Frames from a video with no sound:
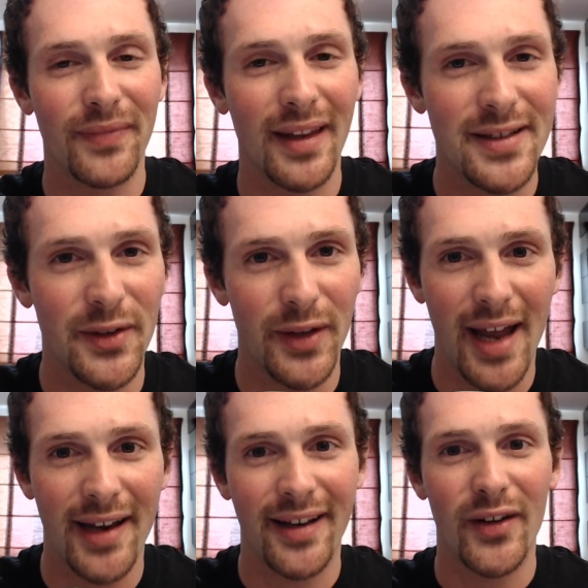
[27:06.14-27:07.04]
So
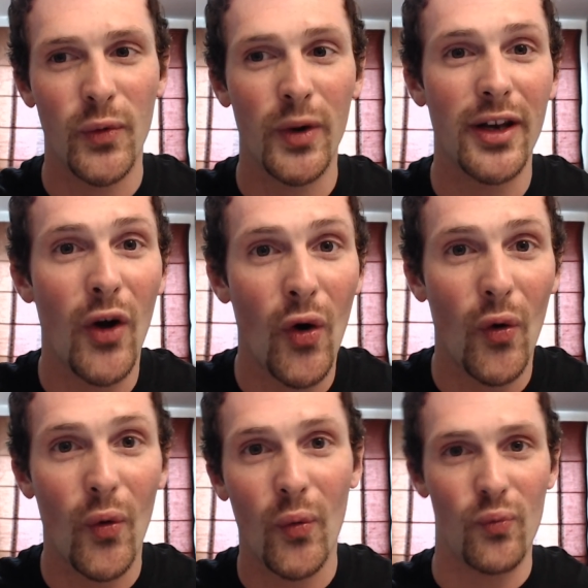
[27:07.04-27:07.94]
then we
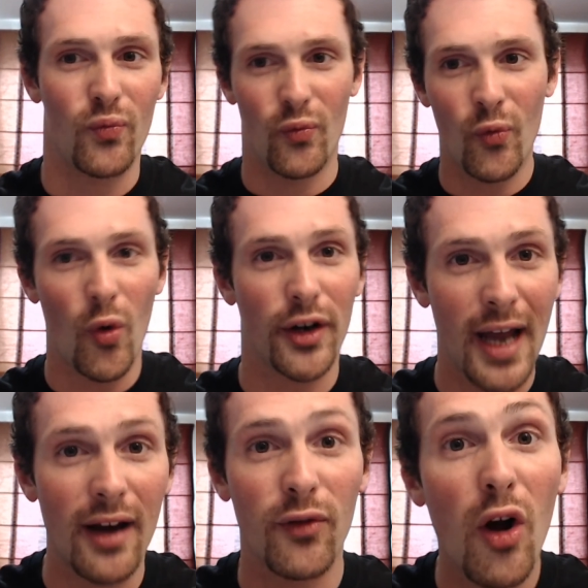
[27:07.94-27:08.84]
know what
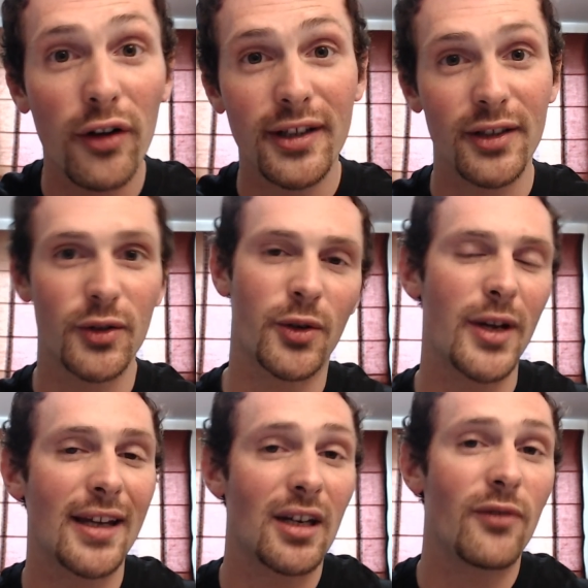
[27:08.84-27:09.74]
kind of content to
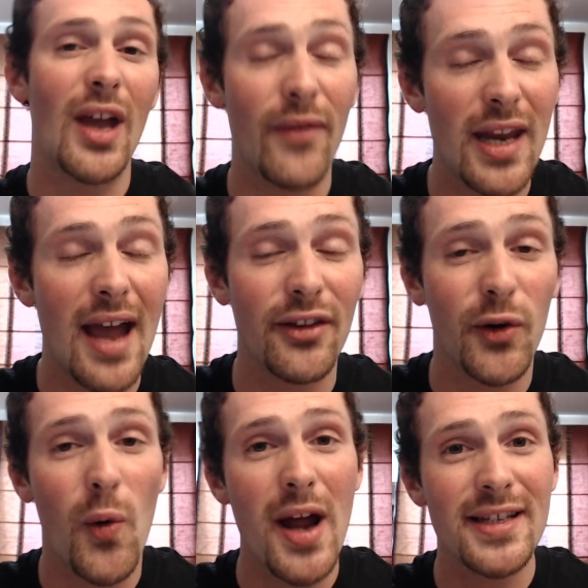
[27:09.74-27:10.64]
create. And if you have any
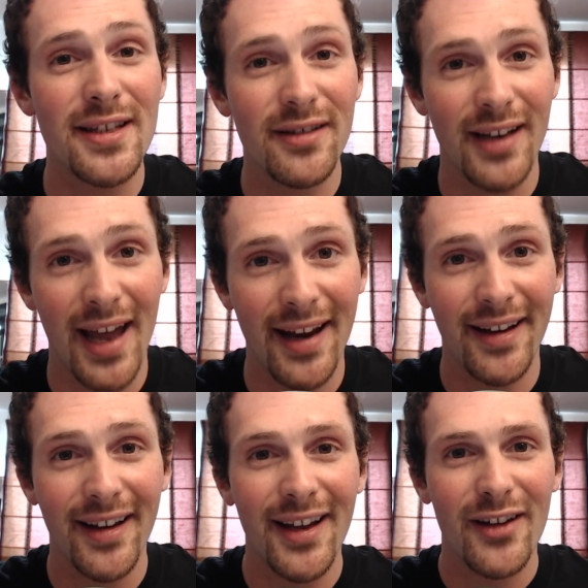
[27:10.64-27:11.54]
other question,
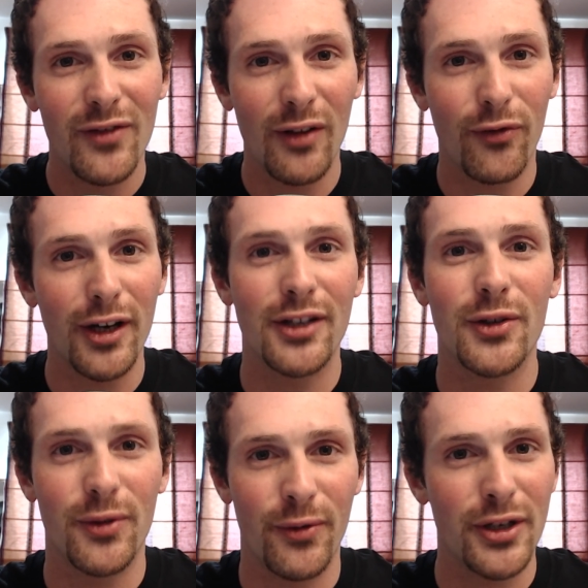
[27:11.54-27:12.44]
then feel free
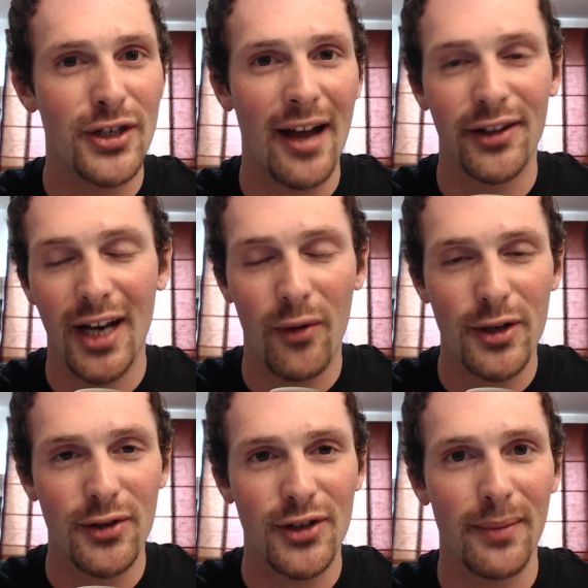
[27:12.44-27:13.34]
to reach out on
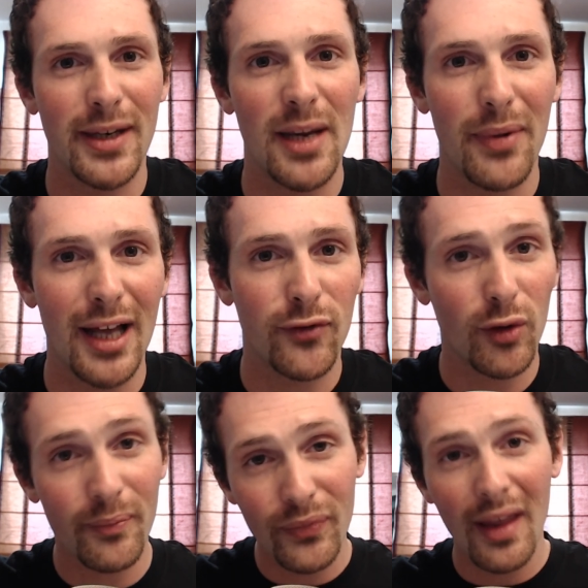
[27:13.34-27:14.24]
our social media
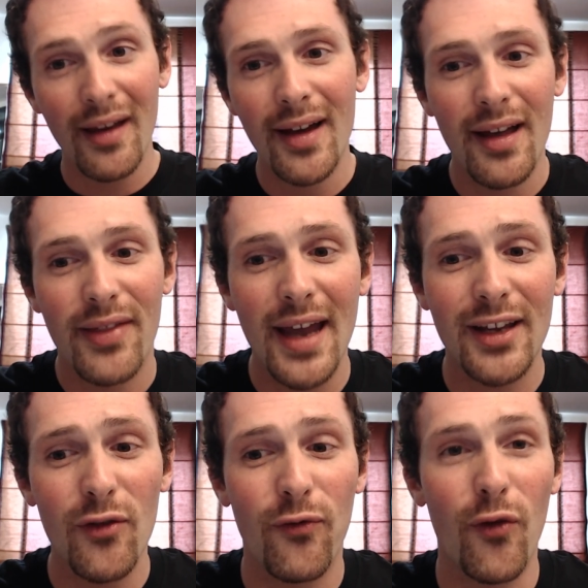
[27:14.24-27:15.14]
platform.
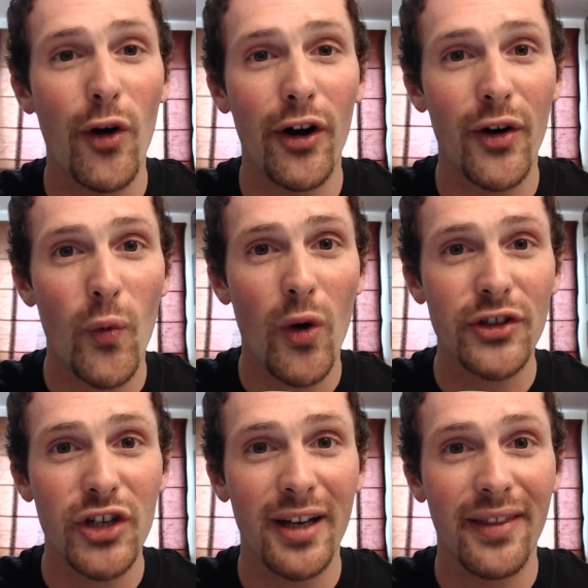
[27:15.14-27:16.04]
Thank you for
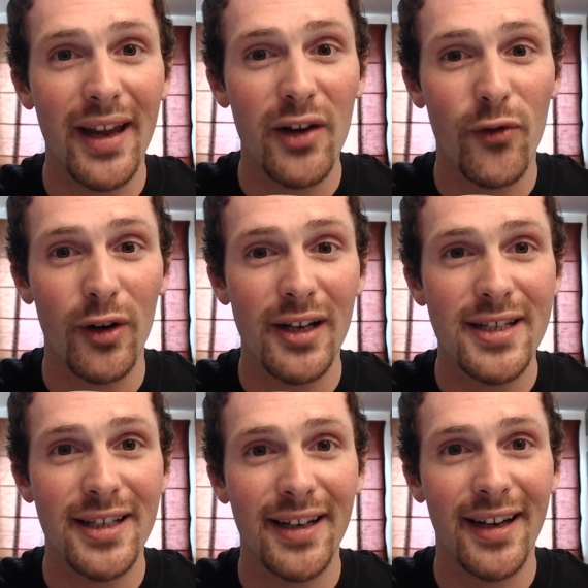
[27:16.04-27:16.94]
watching and thank you for
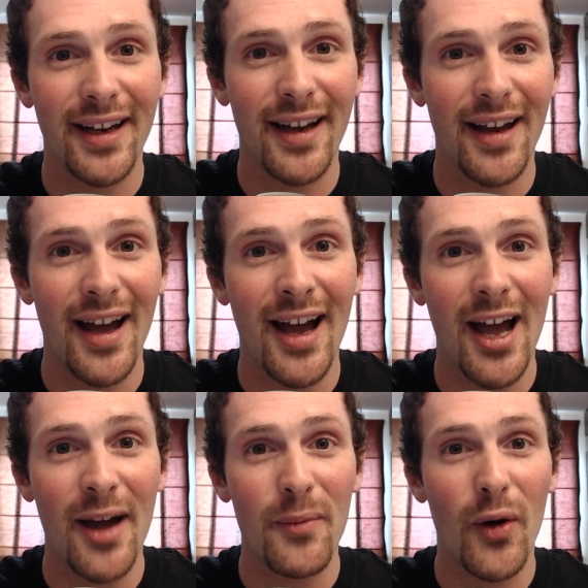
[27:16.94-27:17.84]
listening.
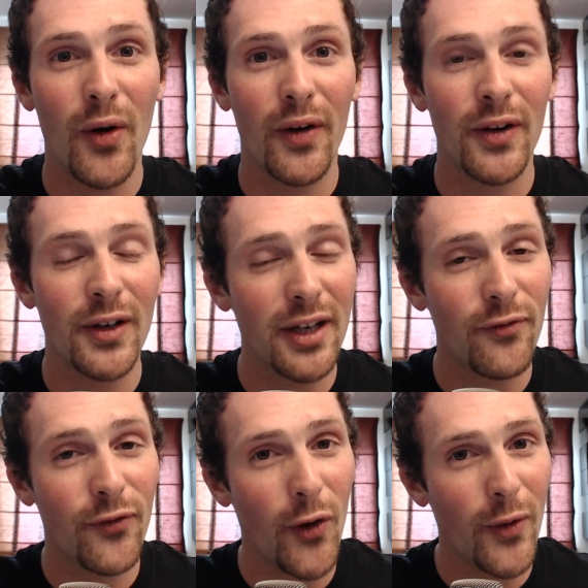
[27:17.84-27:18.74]
I'm looking
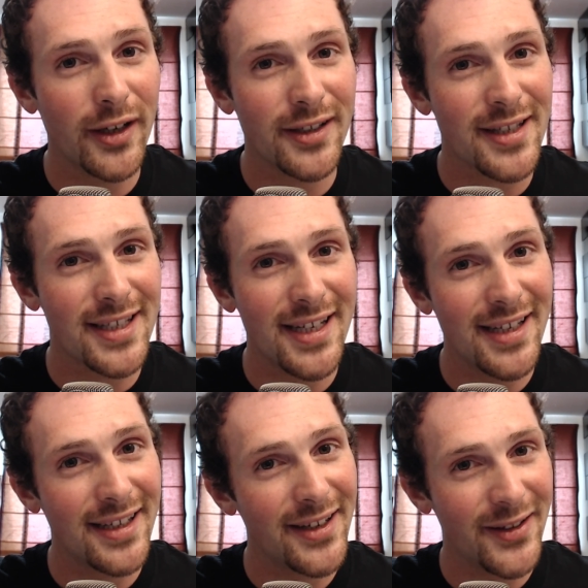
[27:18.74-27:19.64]
forward to
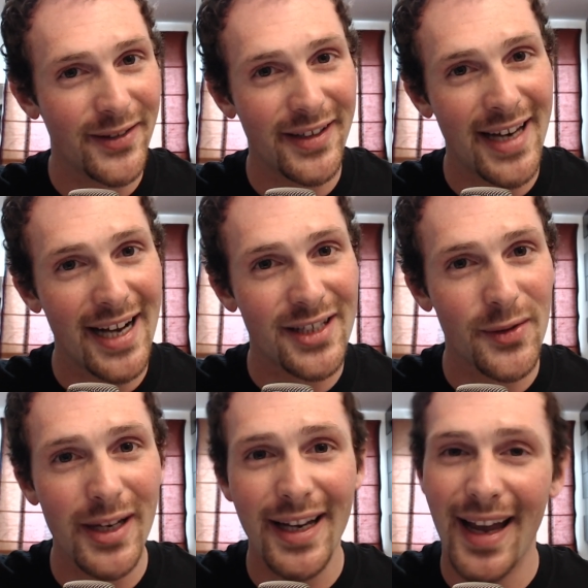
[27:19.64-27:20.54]
seeing you next
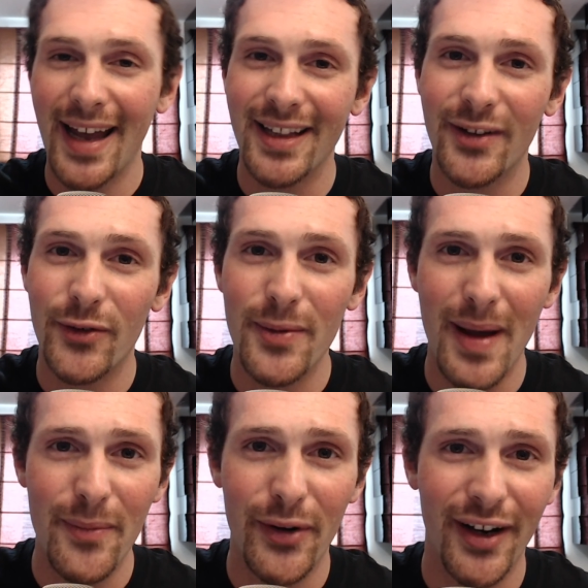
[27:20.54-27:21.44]
week. And
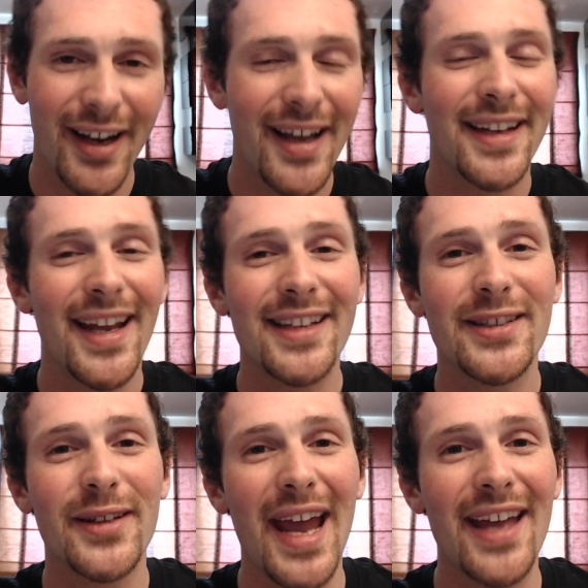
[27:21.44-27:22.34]
remember that
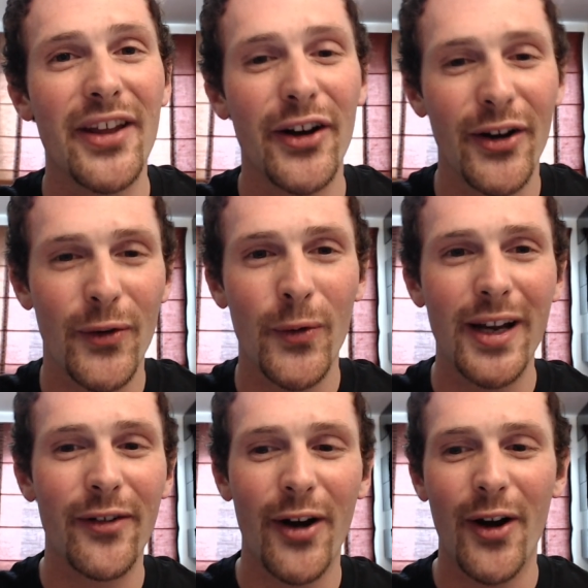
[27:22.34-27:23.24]
together
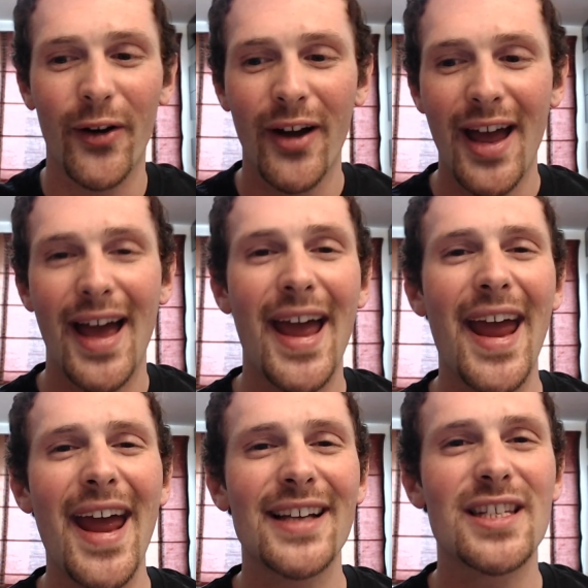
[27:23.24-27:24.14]
we grow
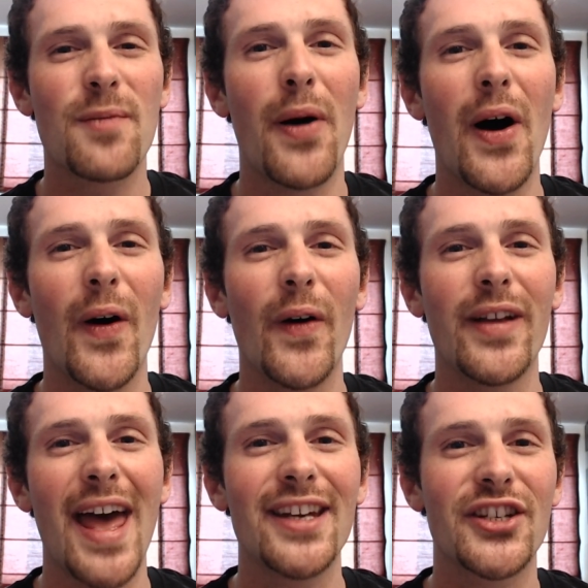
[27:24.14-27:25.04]

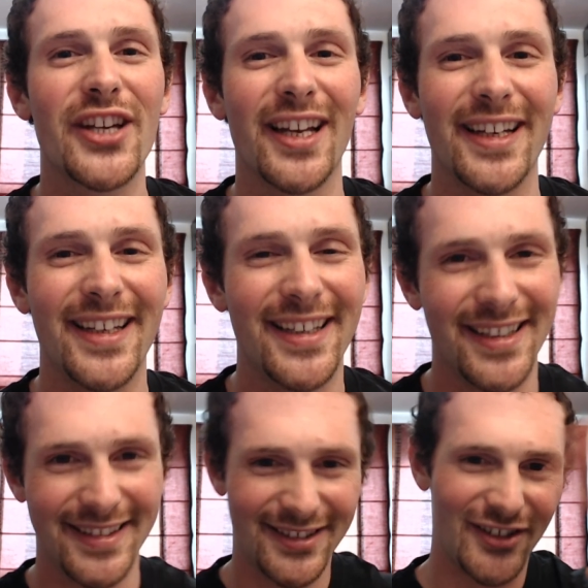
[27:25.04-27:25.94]

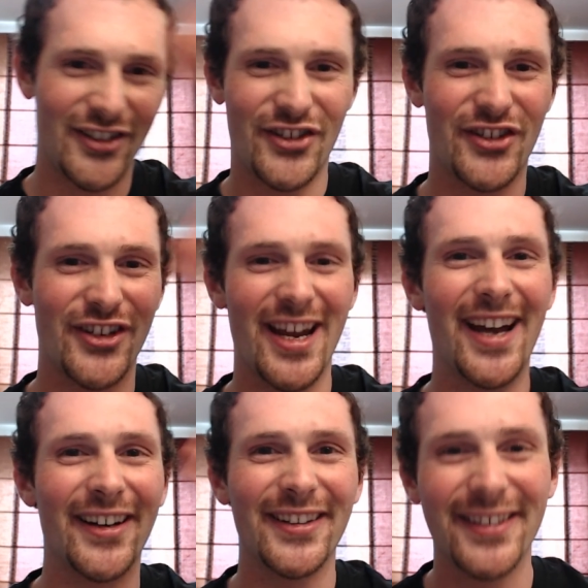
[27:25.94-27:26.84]
exponentially.
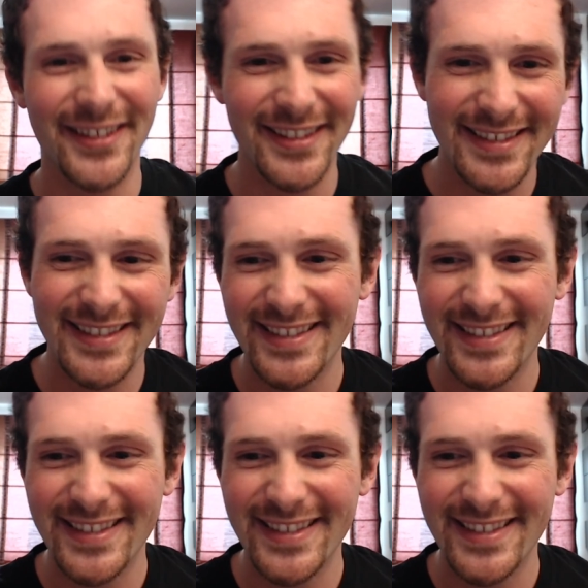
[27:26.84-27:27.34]
Ciao.